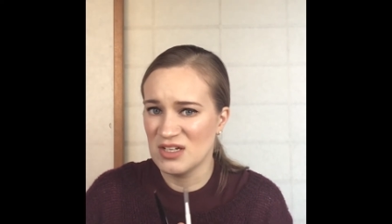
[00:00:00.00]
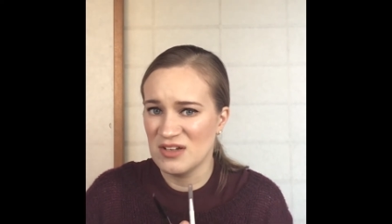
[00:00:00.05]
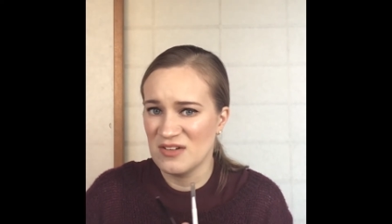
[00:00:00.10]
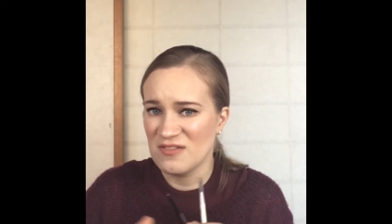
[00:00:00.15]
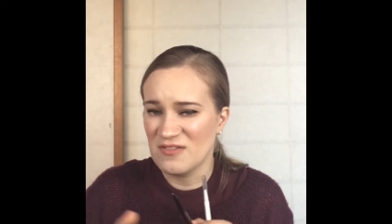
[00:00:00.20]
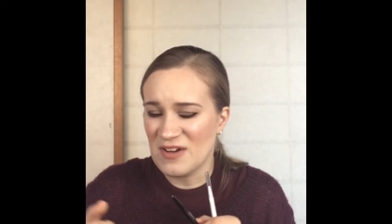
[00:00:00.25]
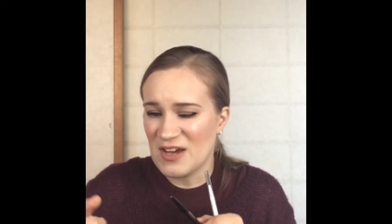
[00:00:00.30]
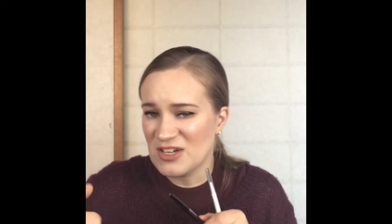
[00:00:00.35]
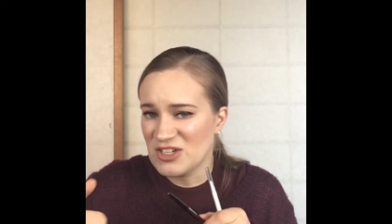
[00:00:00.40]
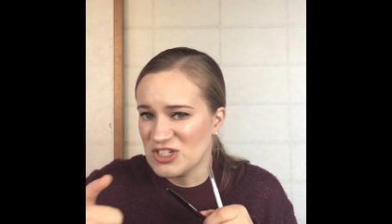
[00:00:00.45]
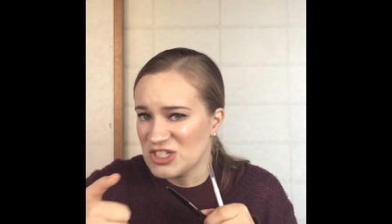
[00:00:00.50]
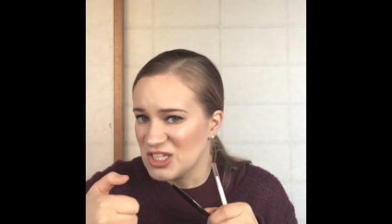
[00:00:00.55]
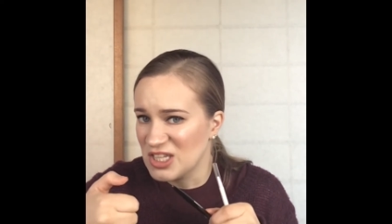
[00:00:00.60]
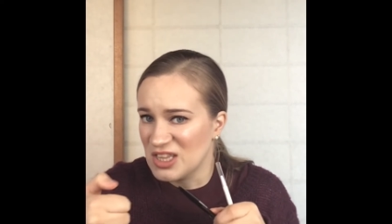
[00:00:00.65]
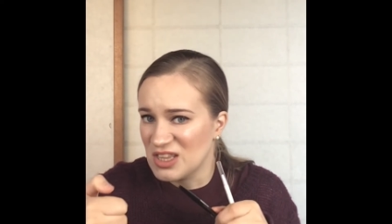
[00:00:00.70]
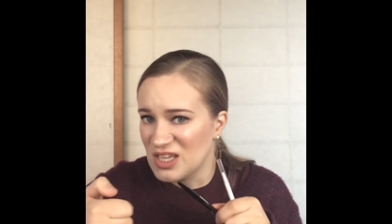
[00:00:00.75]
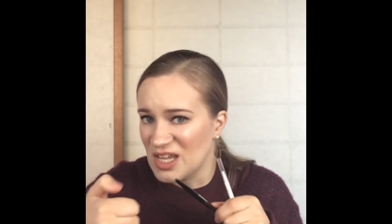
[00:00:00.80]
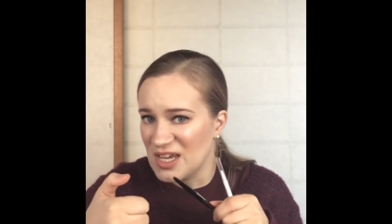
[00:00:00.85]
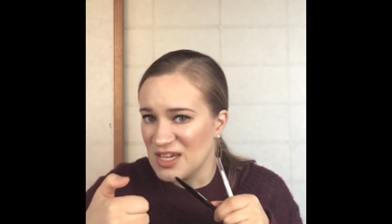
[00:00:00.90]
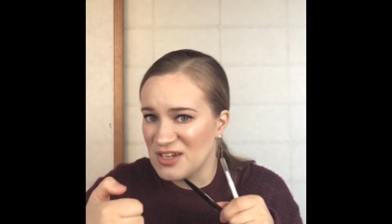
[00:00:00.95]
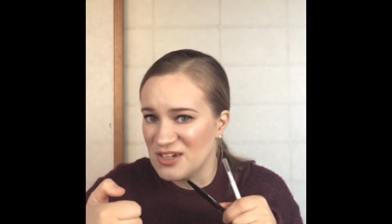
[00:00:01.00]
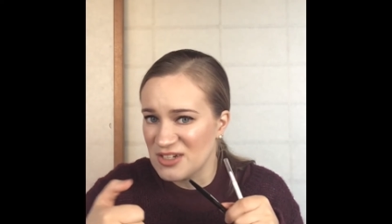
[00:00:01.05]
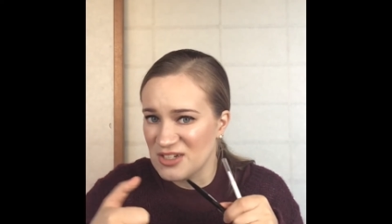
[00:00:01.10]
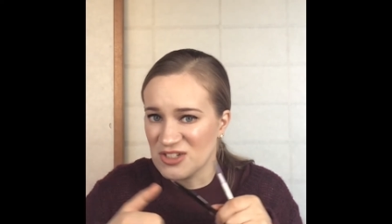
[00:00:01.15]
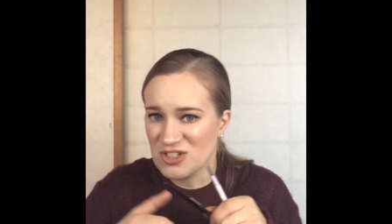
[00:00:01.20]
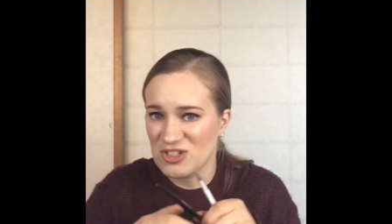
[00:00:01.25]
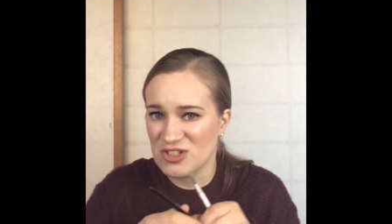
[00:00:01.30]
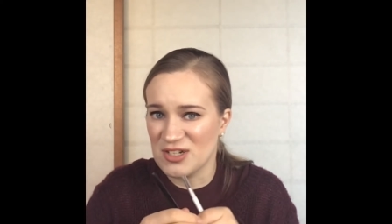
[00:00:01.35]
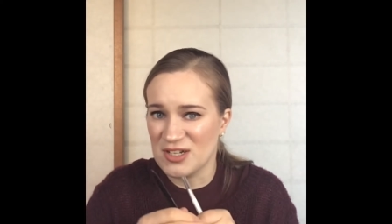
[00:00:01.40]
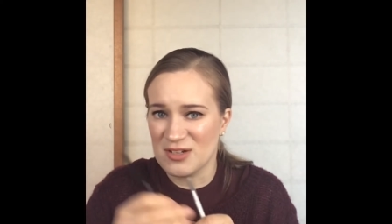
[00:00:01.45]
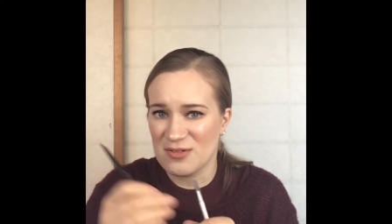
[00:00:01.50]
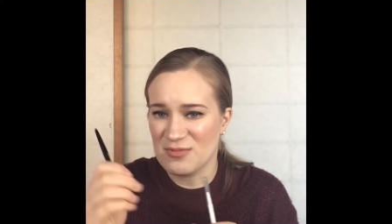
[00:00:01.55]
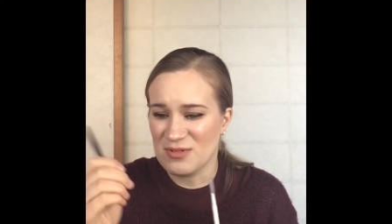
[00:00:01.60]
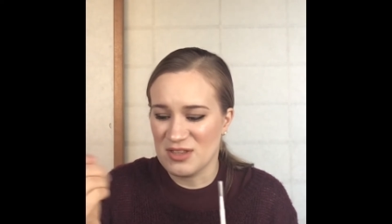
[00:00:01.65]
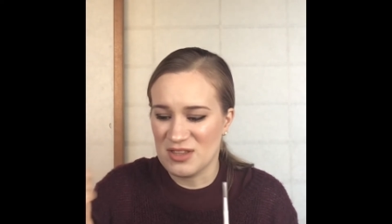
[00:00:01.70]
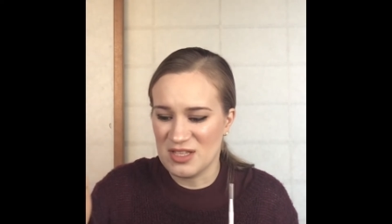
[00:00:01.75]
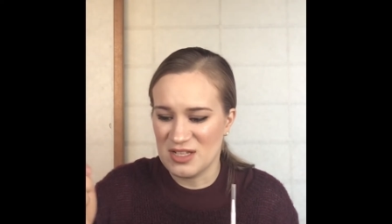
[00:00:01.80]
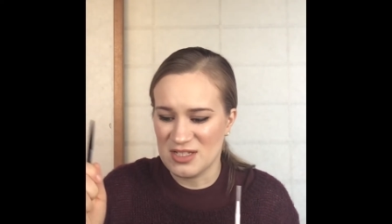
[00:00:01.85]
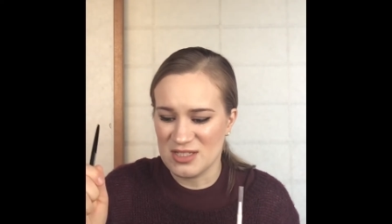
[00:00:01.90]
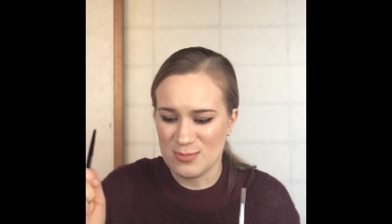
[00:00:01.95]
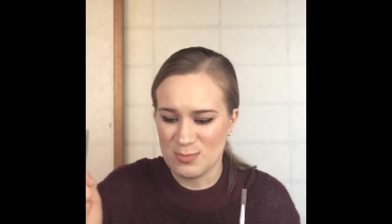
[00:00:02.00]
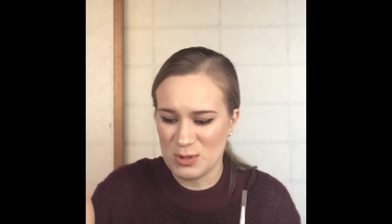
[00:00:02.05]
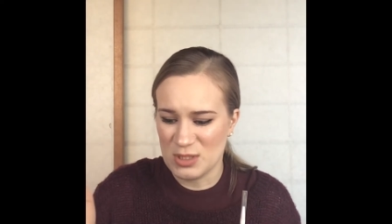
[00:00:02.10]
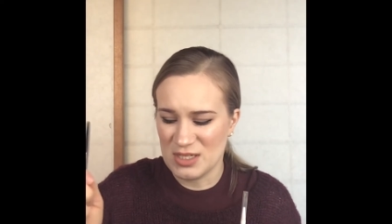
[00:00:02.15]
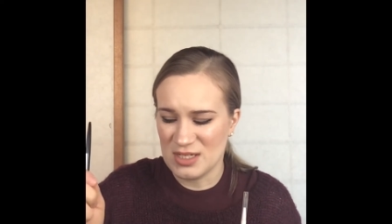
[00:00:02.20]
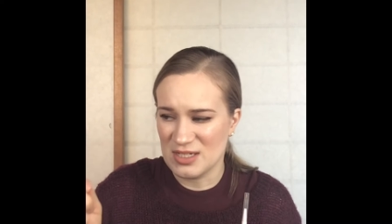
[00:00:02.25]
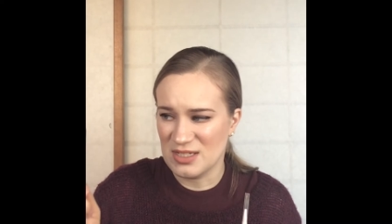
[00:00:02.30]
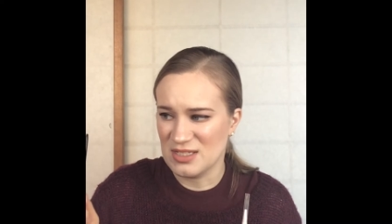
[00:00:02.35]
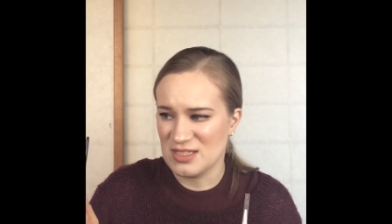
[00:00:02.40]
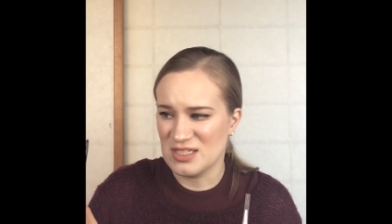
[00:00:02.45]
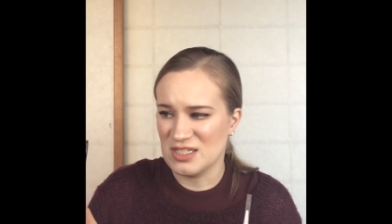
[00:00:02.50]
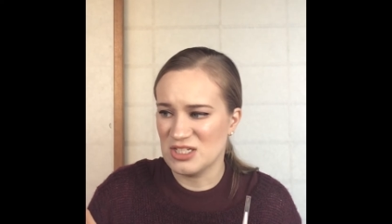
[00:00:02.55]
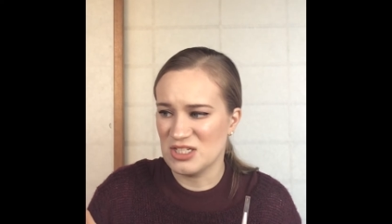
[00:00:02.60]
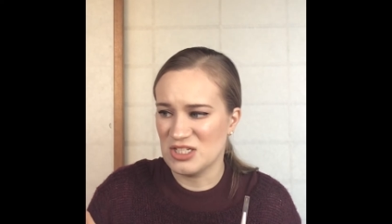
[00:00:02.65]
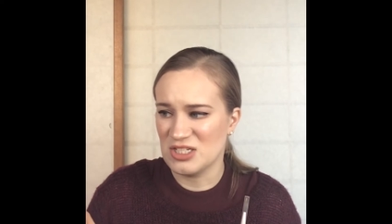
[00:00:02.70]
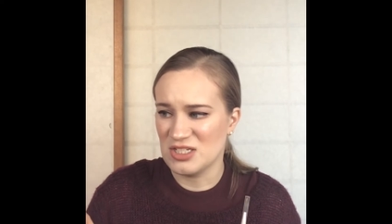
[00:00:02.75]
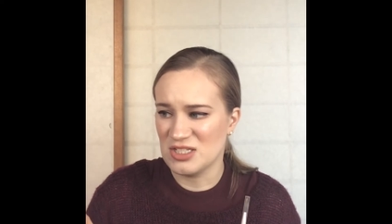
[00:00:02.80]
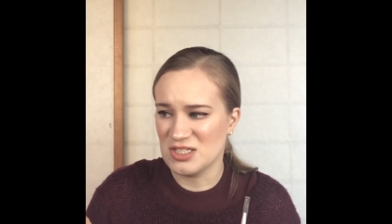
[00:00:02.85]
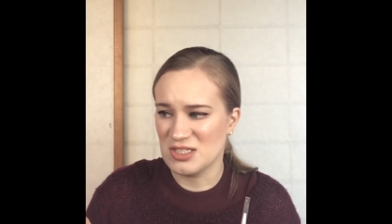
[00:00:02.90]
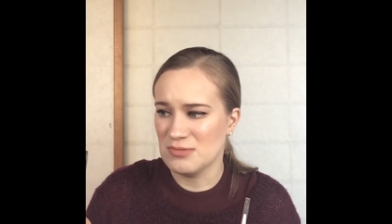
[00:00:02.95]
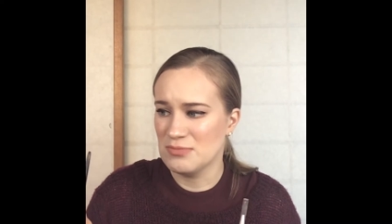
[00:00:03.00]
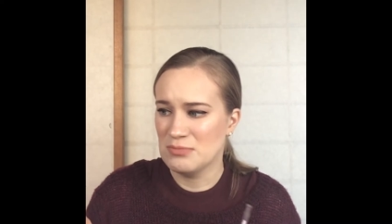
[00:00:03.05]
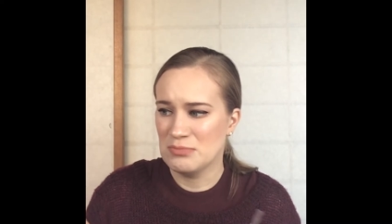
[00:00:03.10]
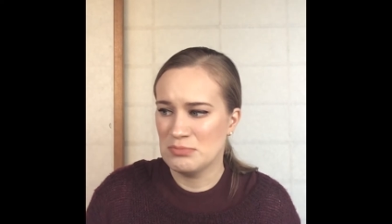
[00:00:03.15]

fashioned lighter trick with this because it just